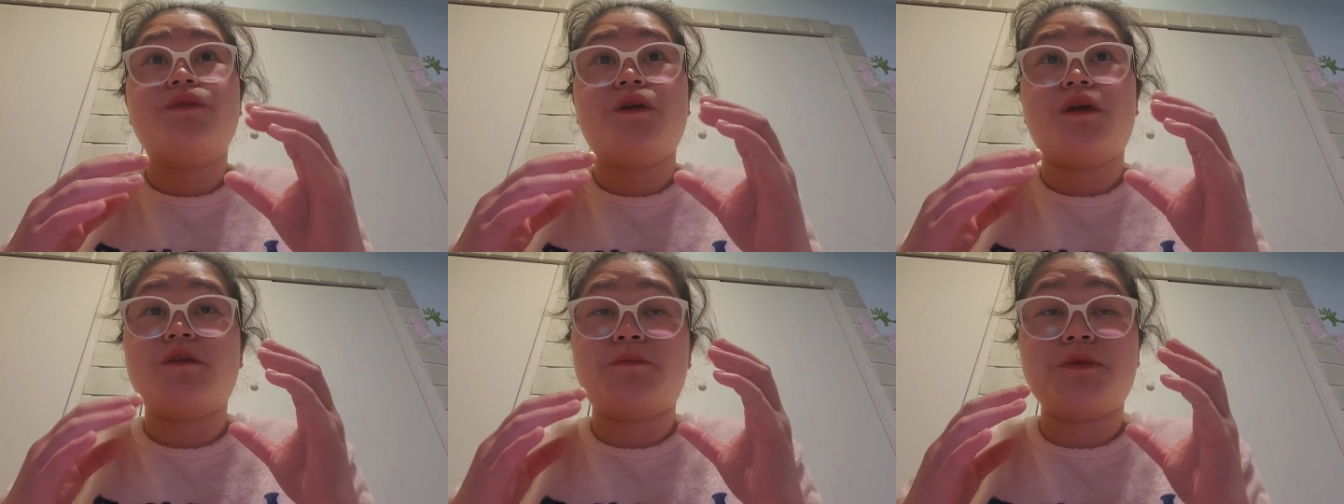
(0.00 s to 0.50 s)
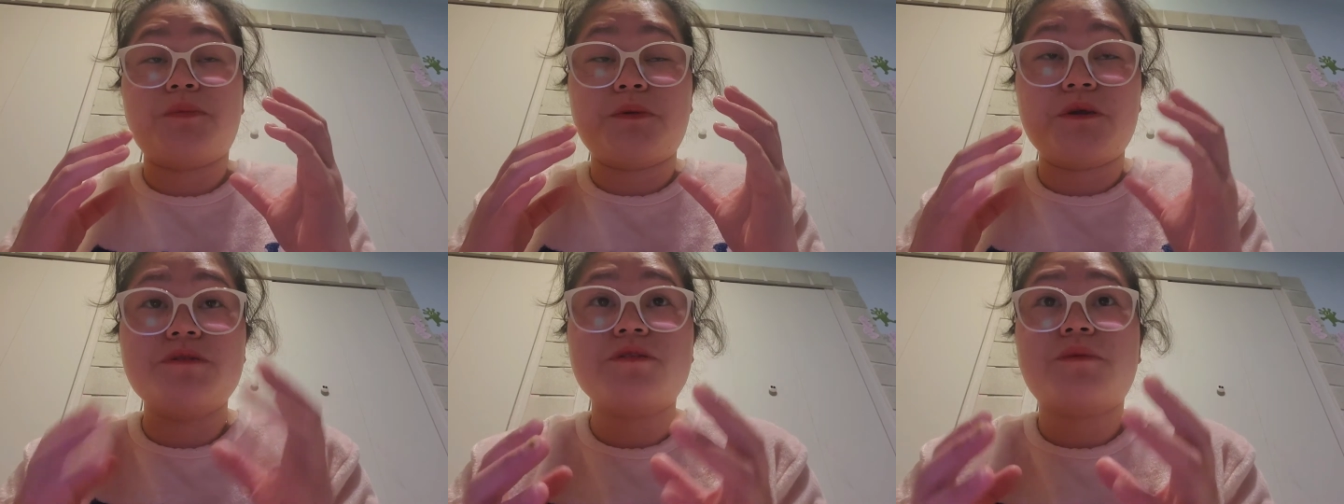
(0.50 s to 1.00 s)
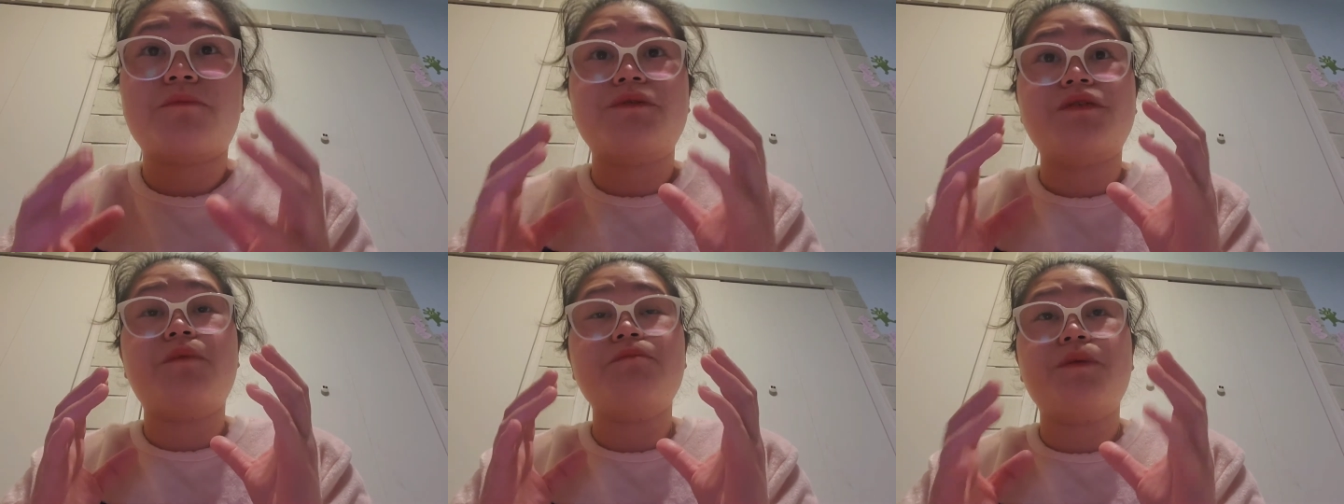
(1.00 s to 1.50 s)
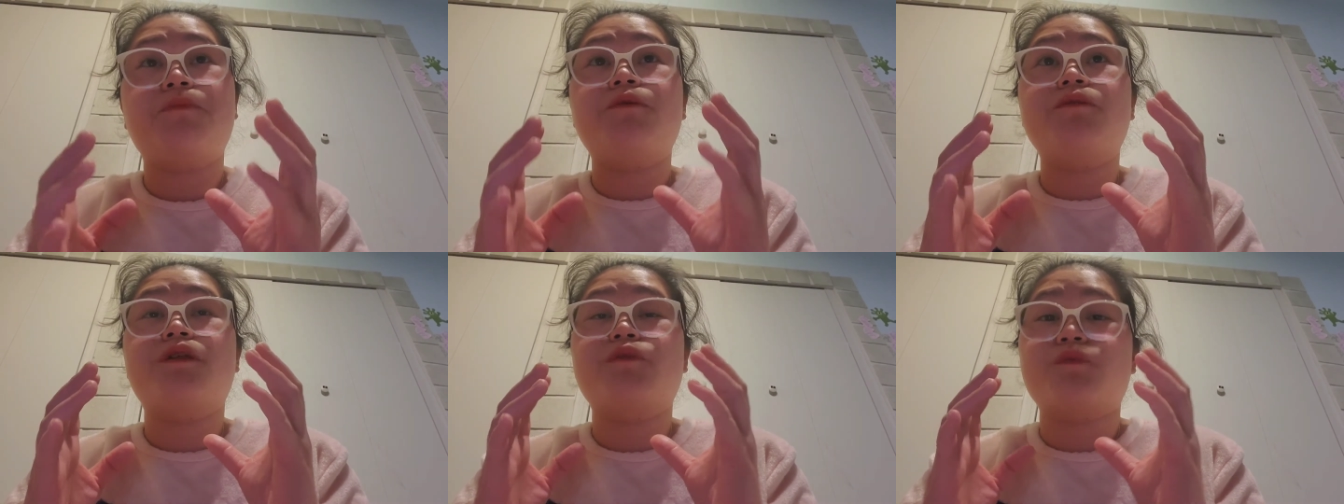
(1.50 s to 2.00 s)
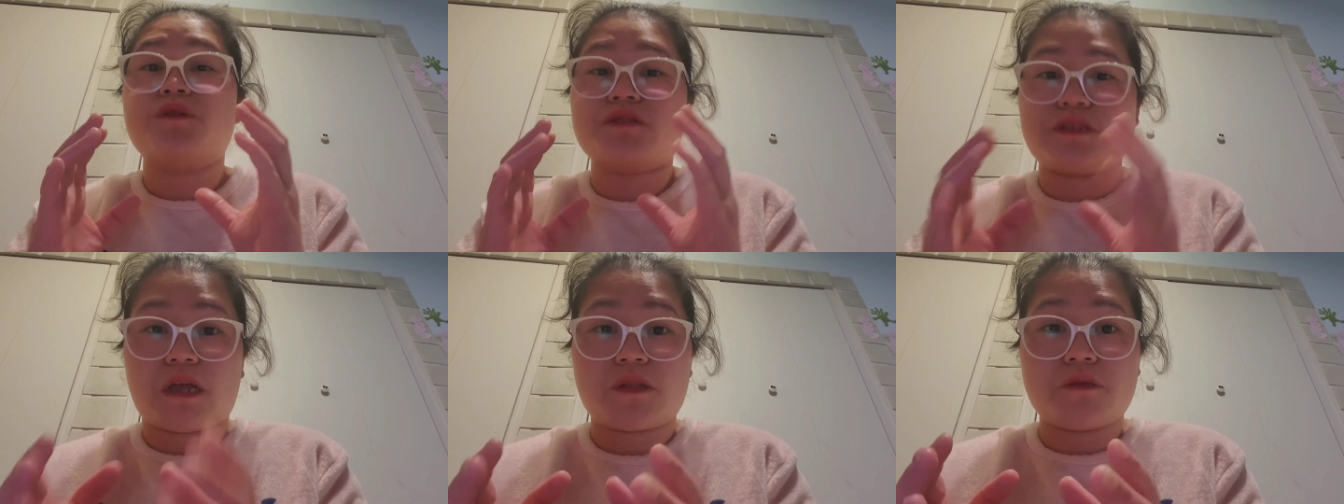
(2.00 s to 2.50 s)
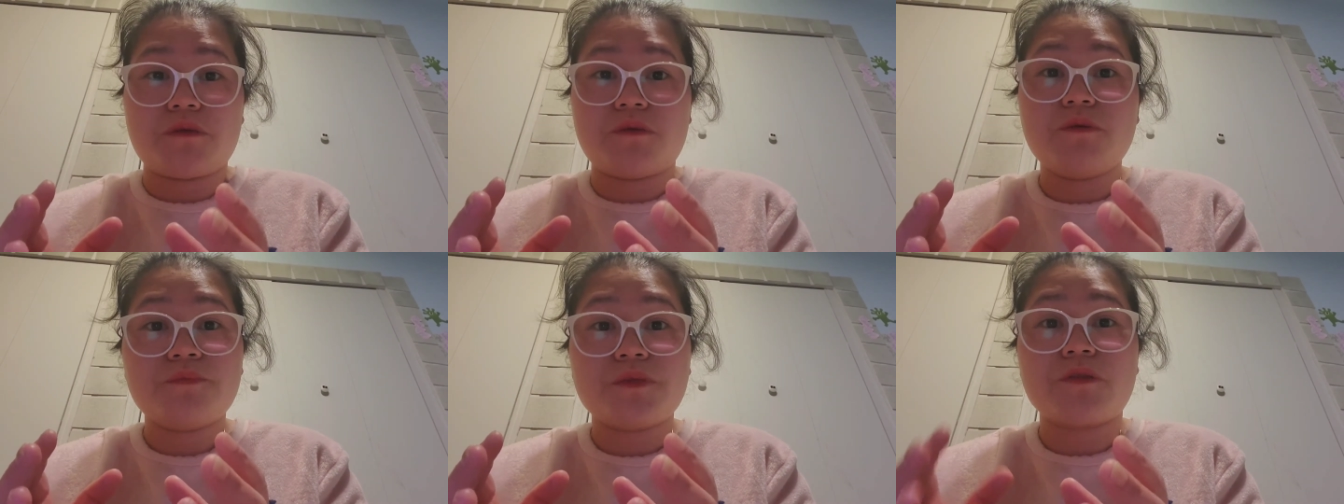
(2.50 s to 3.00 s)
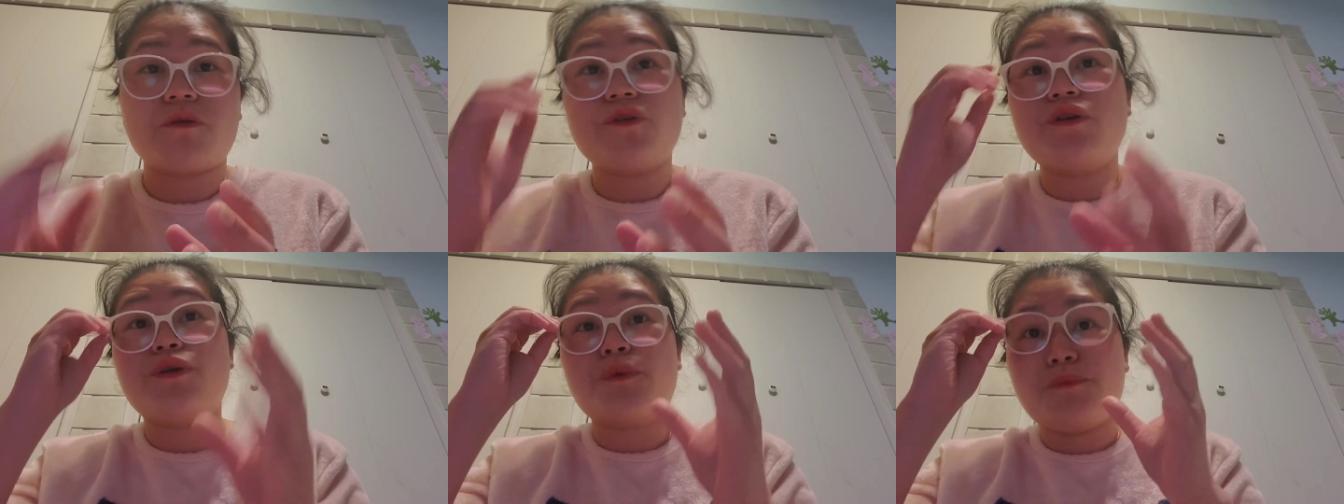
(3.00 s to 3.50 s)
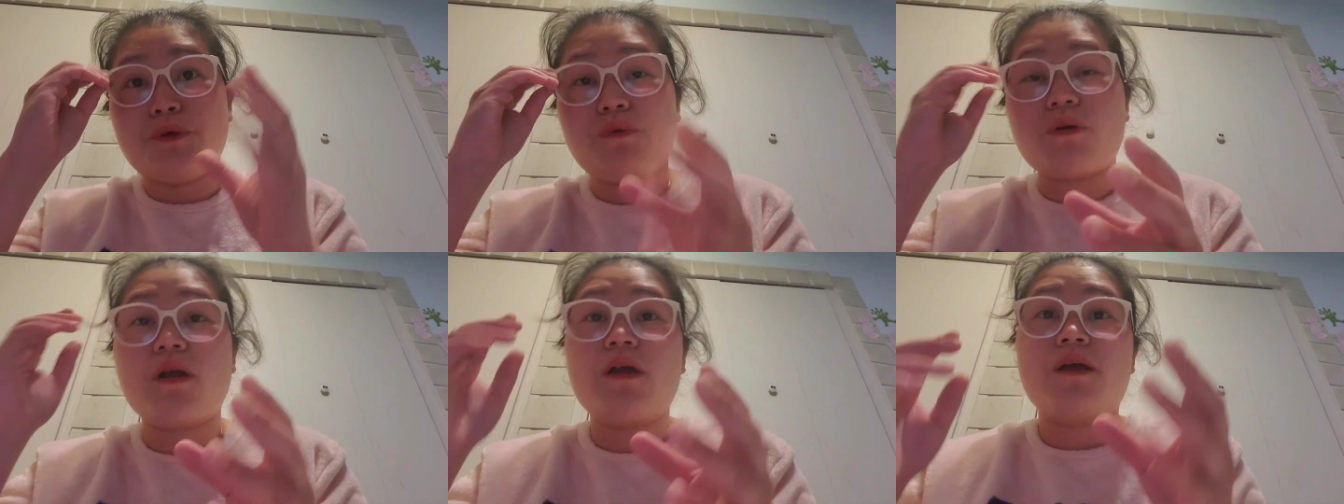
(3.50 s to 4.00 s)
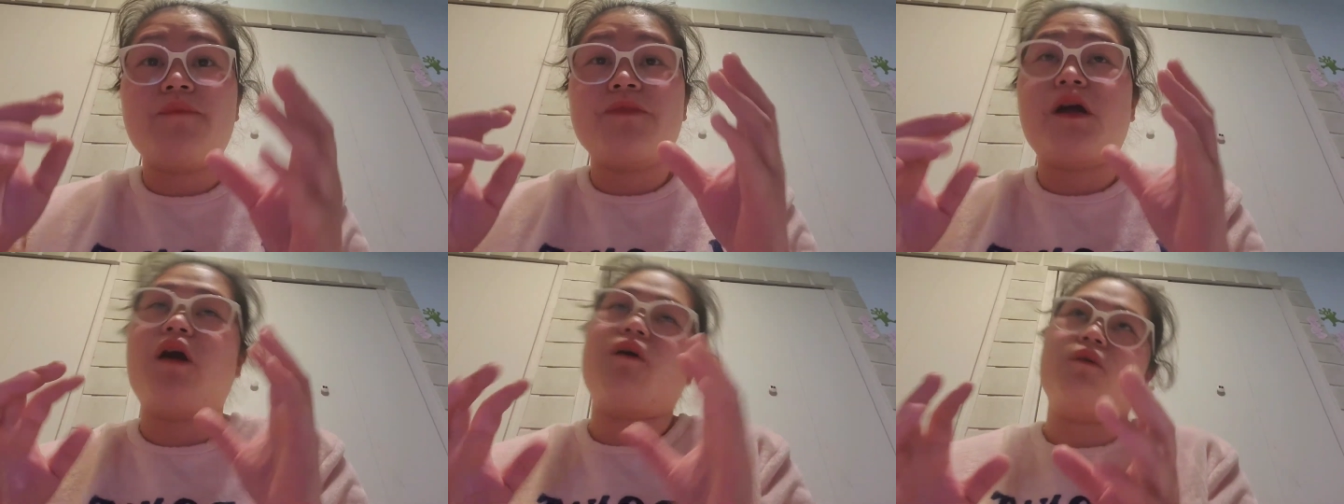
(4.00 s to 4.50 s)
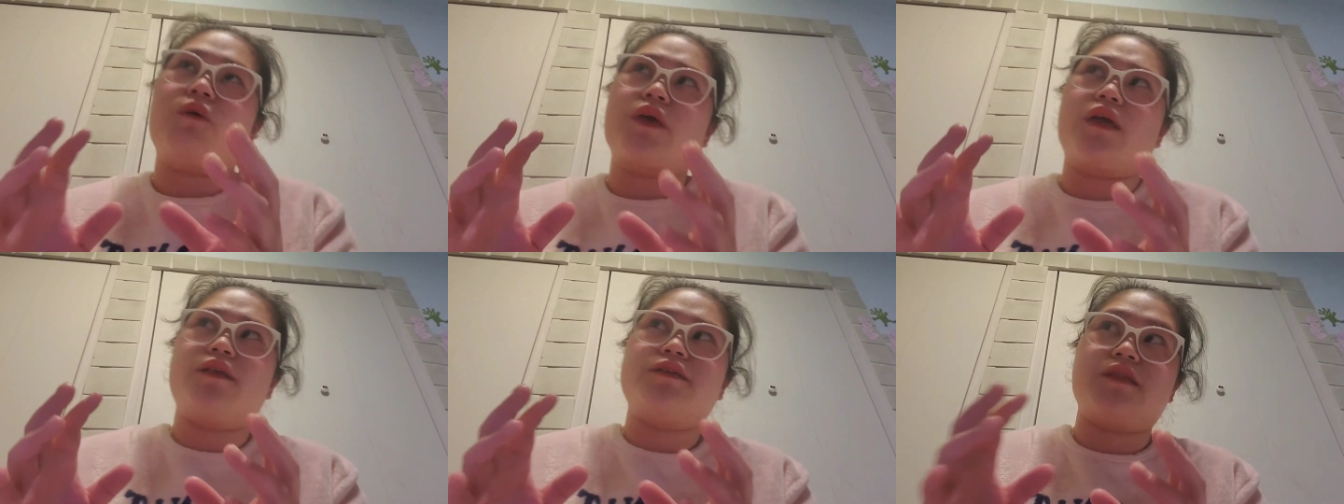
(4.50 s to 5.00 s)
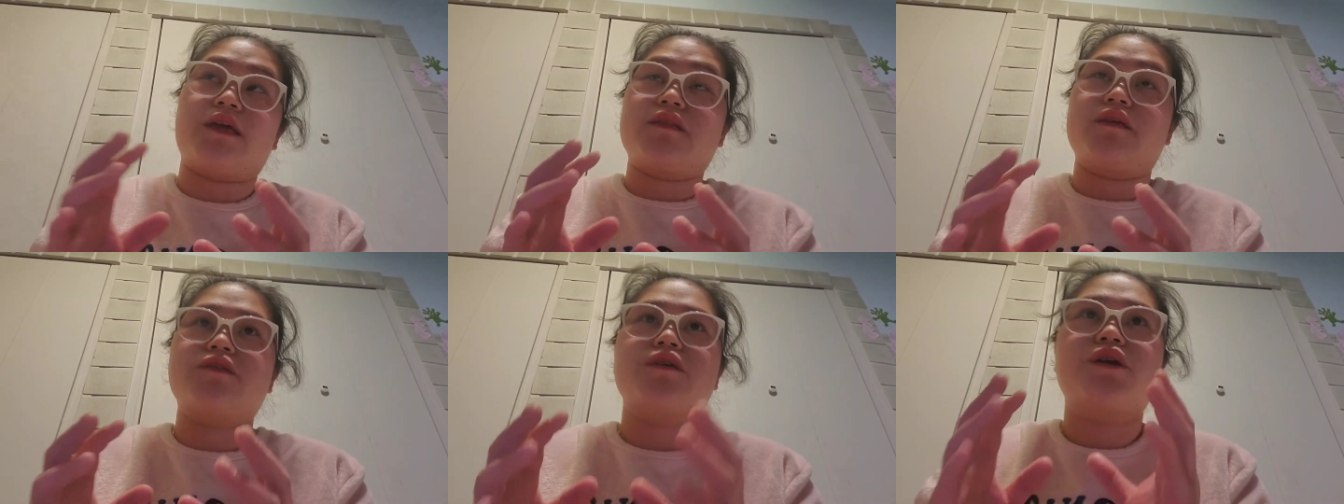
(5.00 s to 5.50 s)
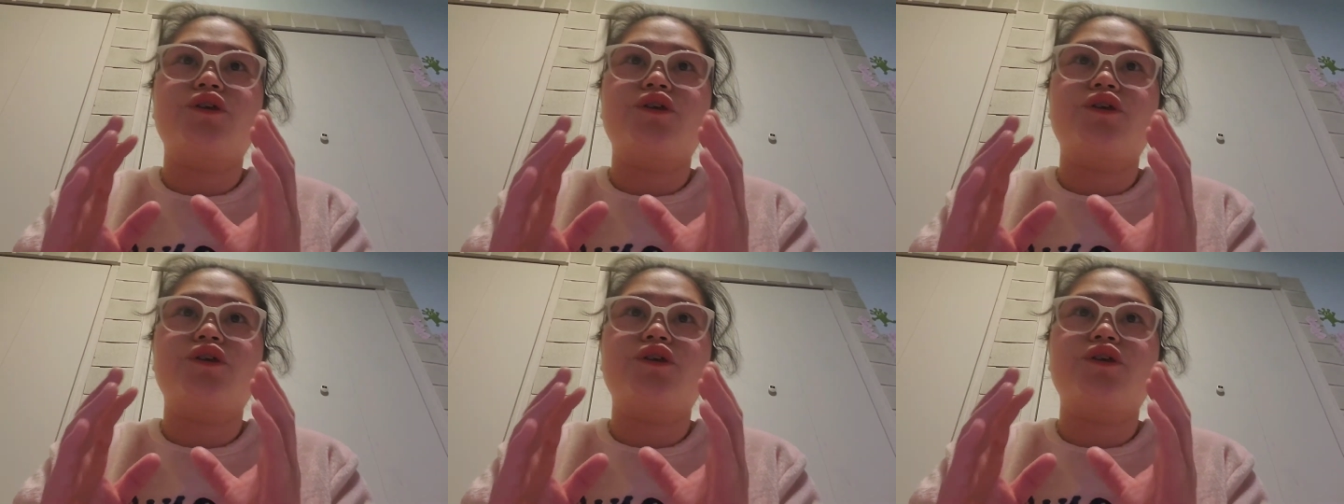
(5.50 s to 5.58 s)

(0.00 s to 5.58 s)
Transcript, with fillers: The, the first, the, some people that will tell you, you know, you rebuke, oh, okay, it's like this.